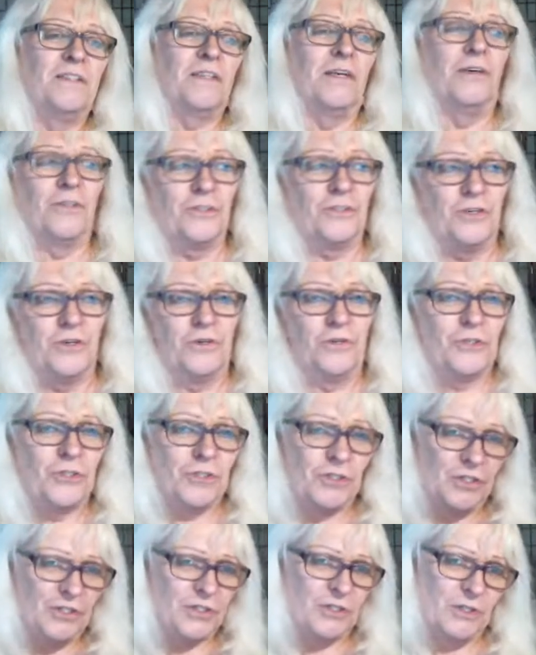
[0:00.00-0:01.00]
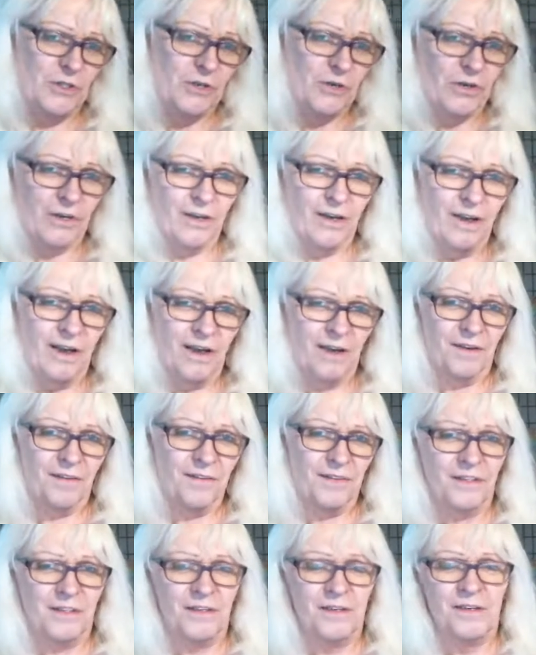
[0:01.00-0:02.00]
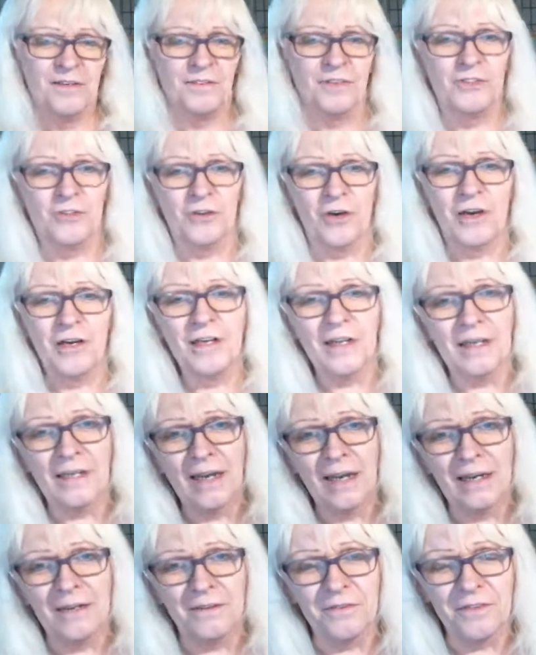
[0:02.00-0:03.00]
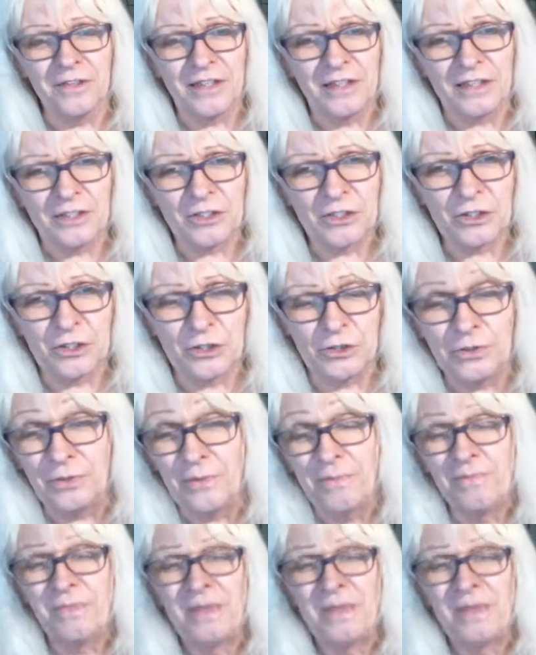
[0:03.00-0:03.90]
also she's doing a lot of the training kind of things too,